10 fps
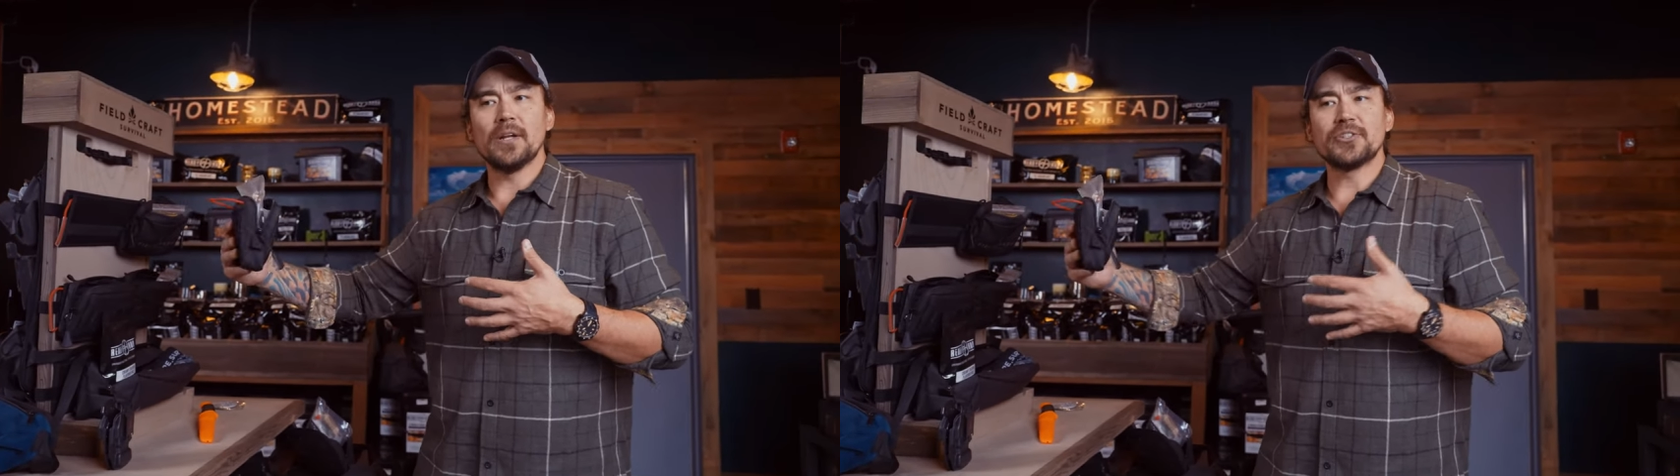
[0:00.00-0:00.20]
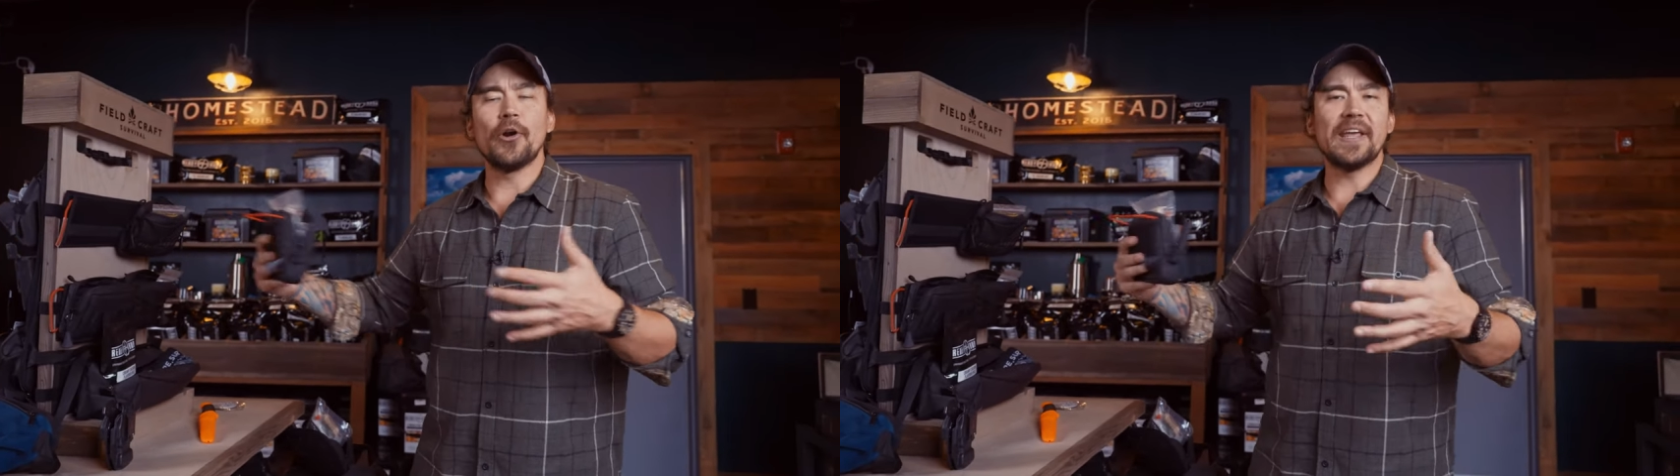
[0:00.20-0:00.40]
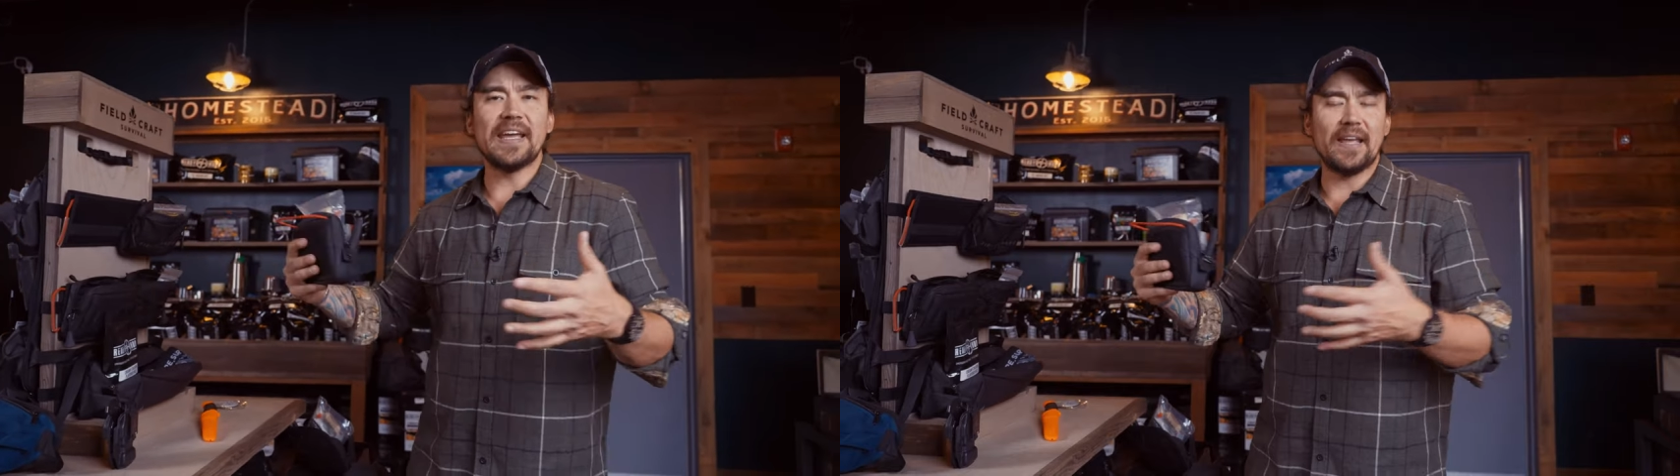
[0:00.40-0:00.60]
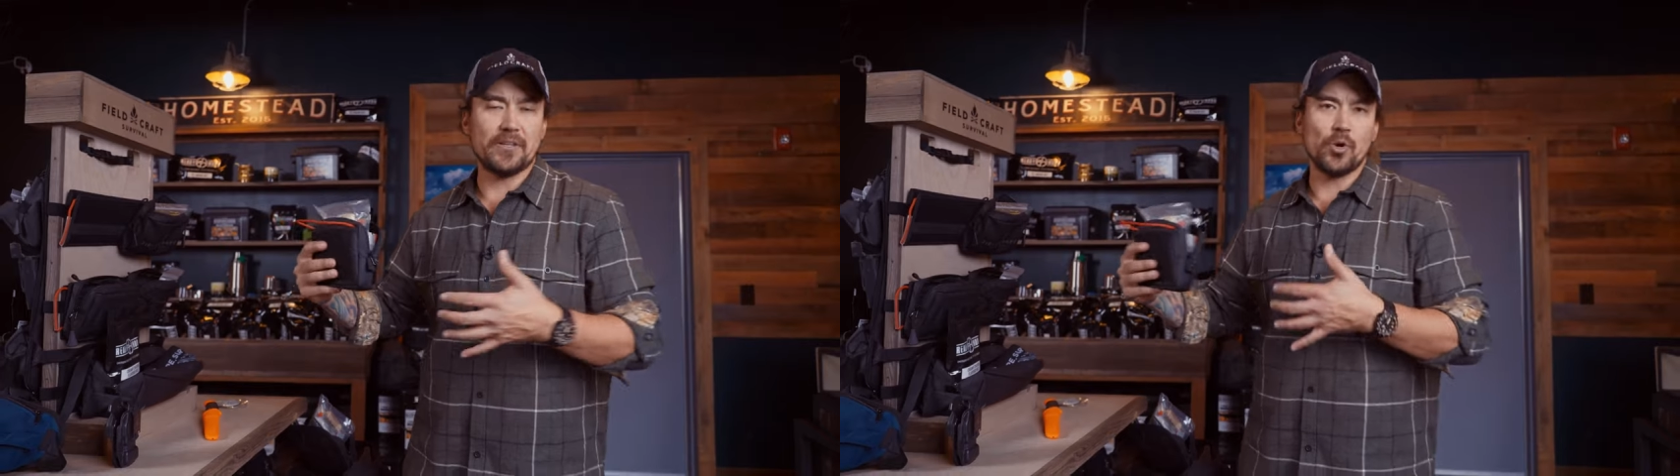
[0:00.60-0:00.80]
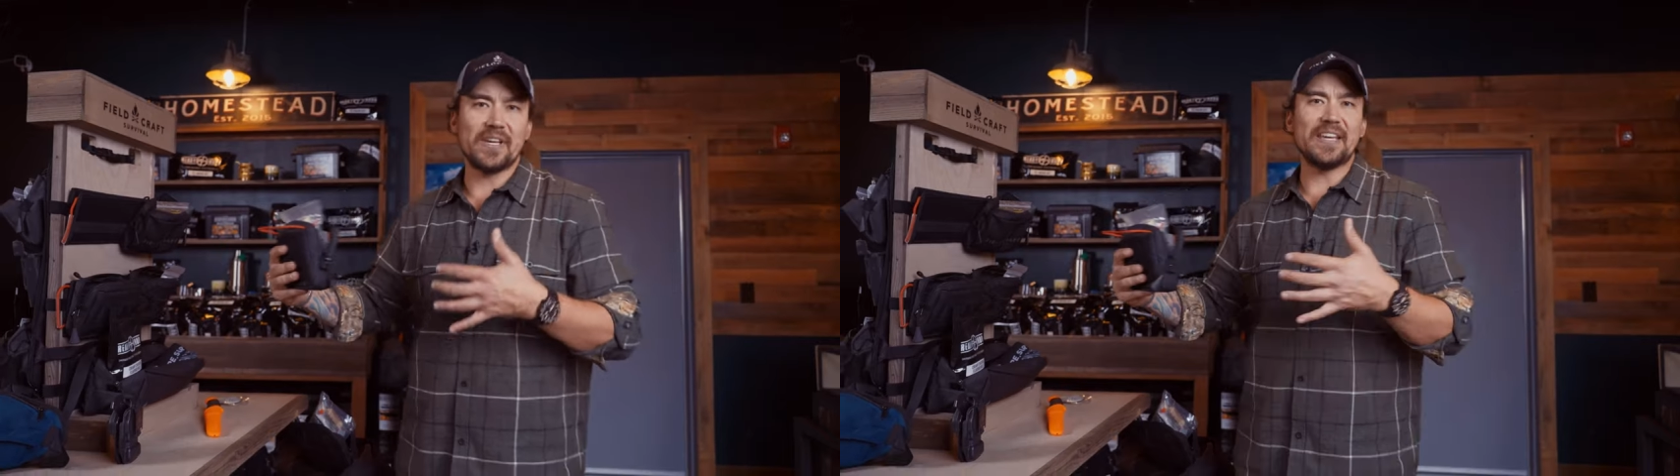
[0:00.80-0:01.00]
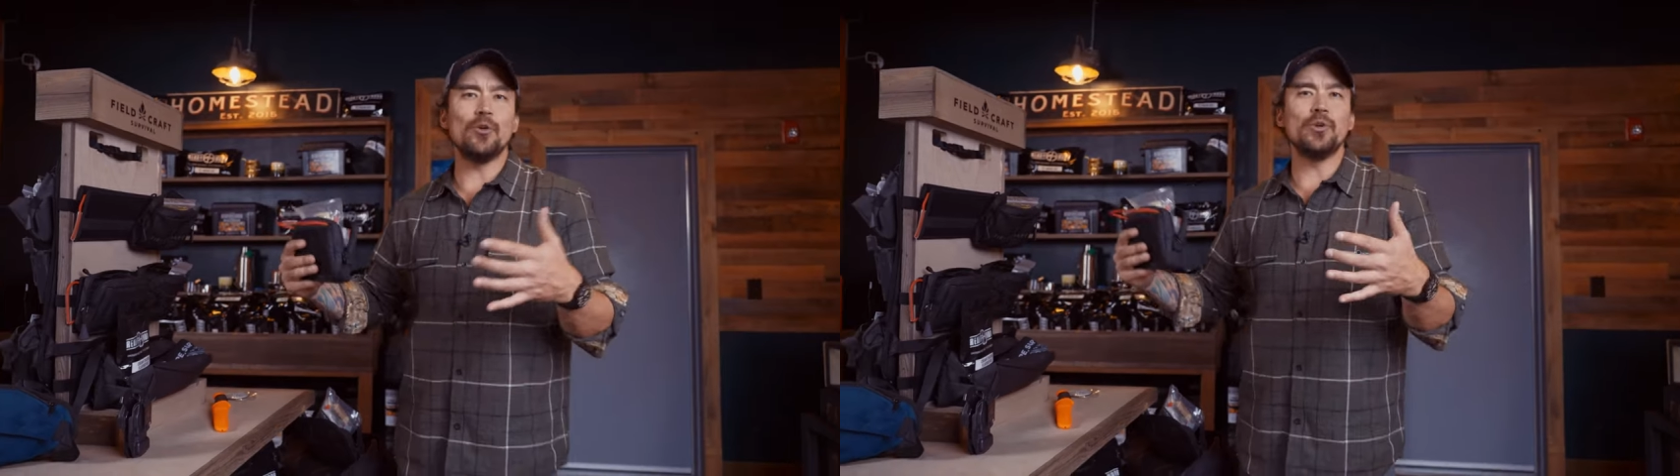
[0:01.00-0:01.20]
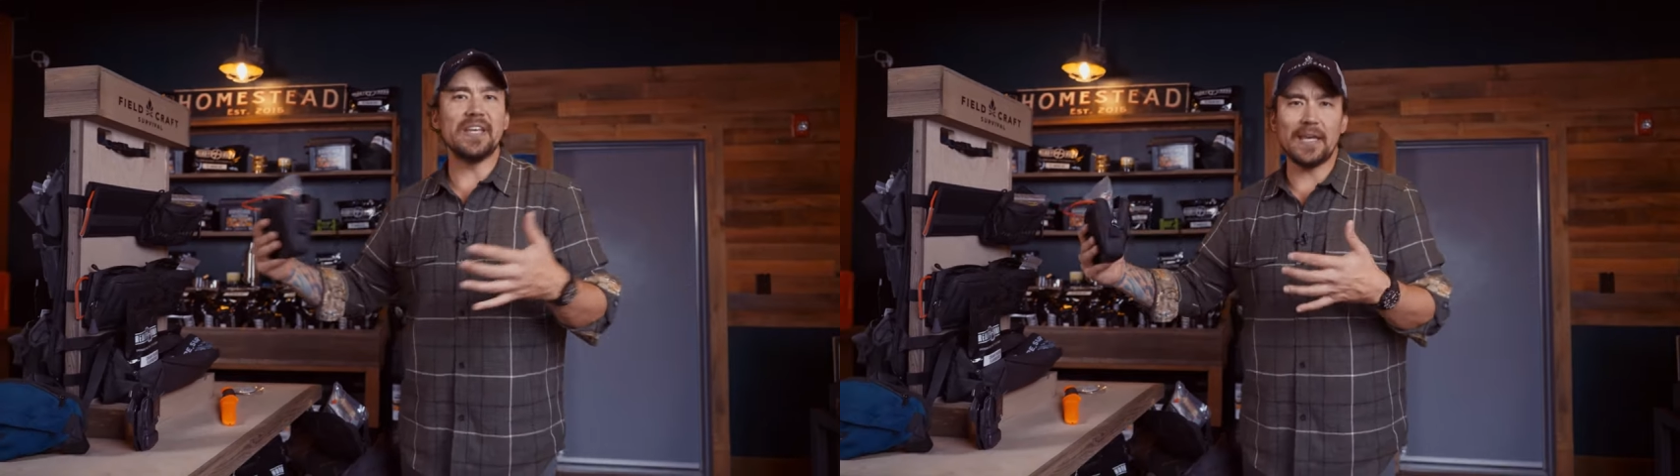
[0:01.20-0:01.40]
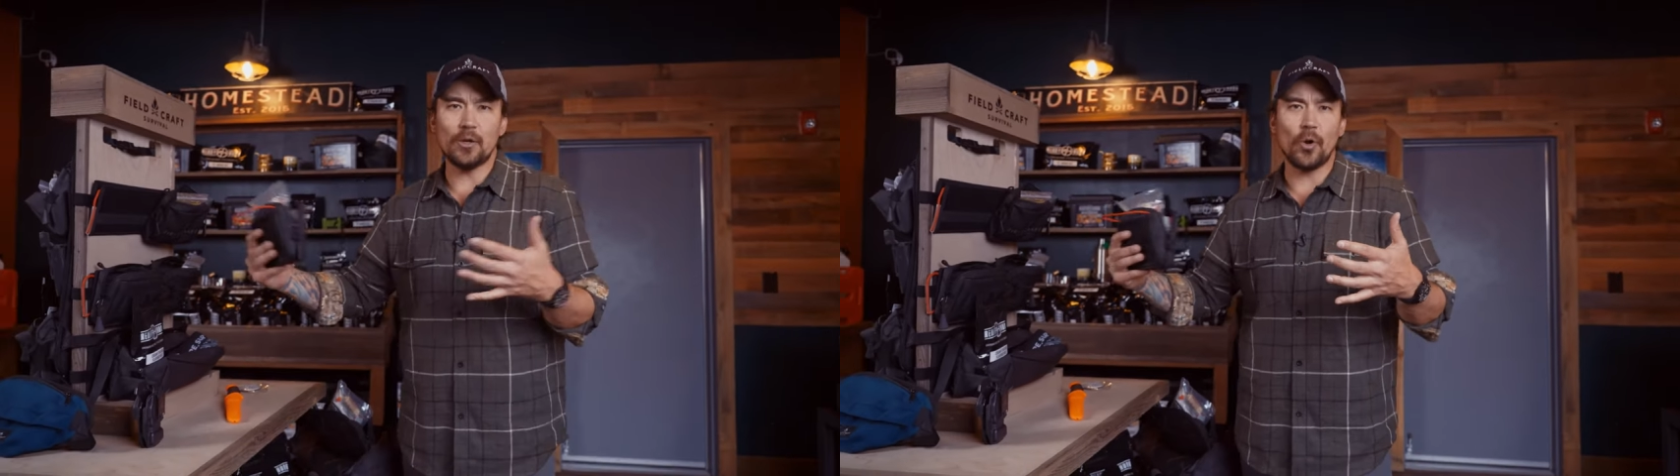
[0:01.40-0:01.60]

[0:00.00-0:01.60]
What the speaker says: turning it into a QD,